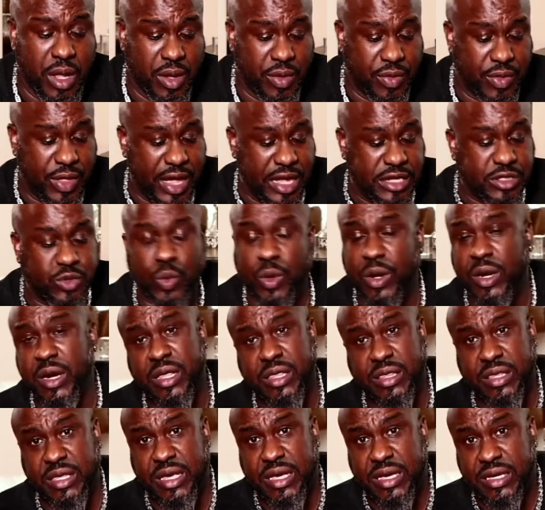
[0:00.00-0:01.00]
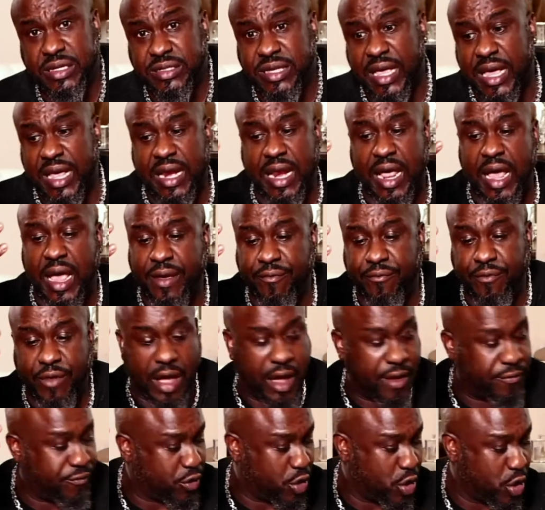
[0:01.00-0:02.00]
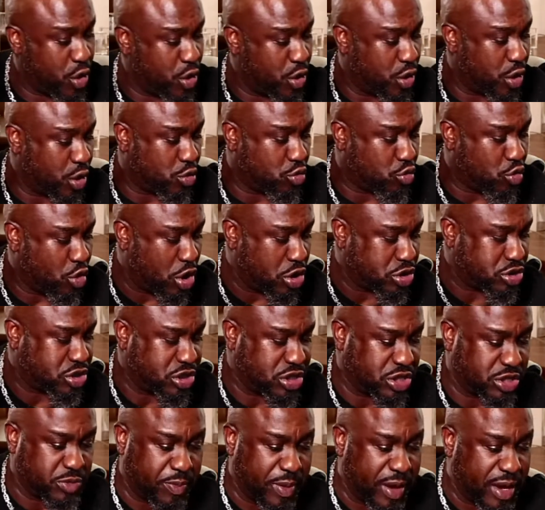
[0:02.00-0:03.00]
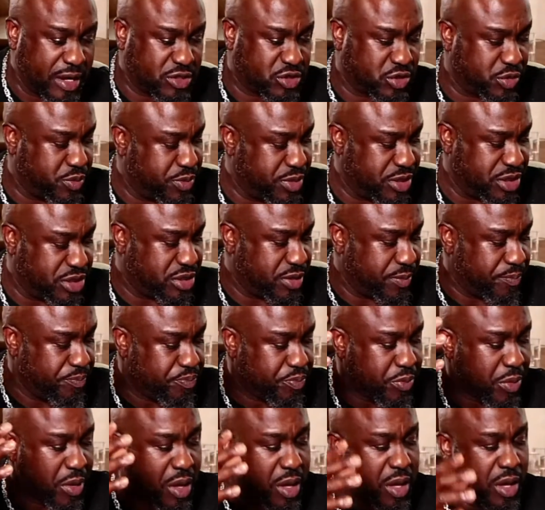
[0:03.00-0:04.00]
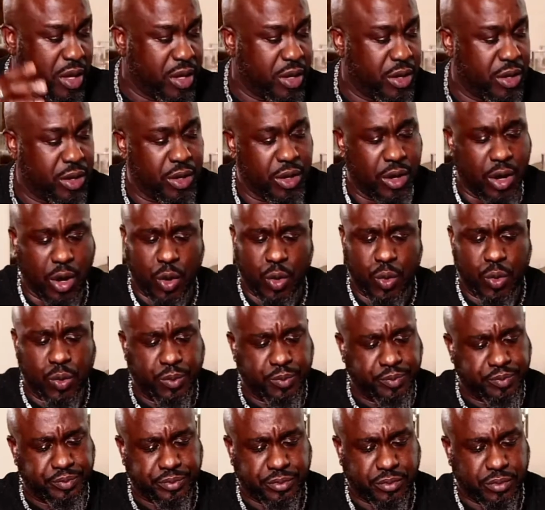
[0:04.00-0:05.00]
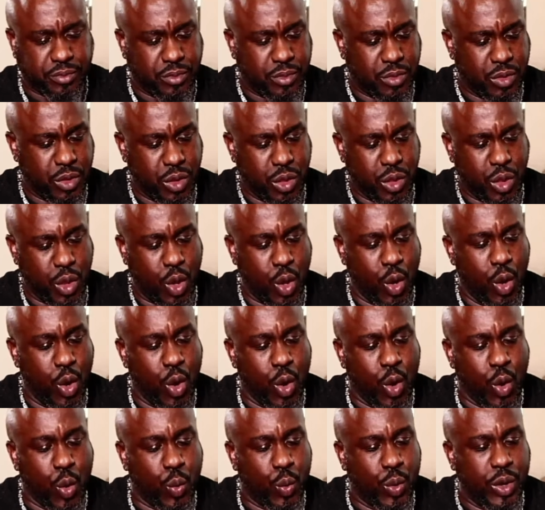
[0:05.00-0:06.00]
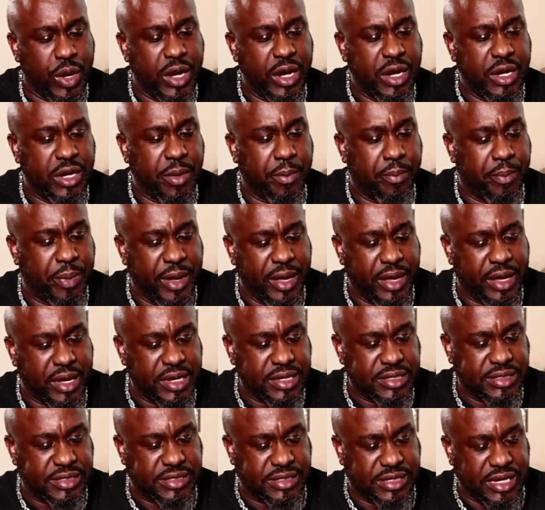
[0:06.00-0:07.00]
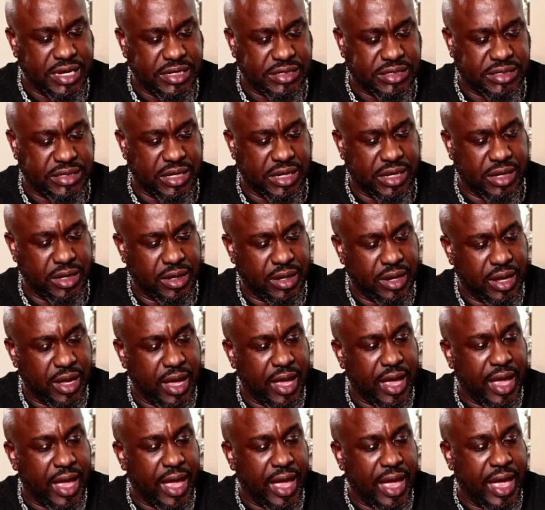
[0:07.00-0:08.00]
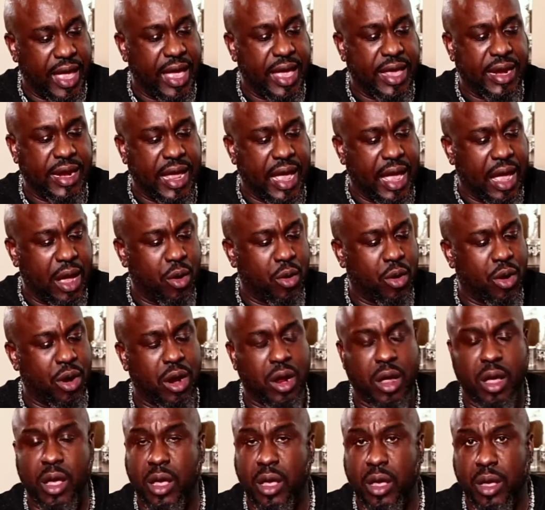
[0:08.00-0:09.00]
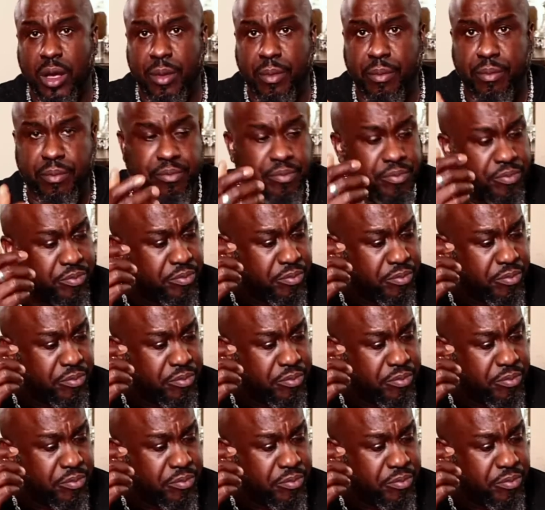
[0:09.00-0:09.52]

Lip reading: That's one of the things that I've heard across the spectrum is, we need to be consistent at our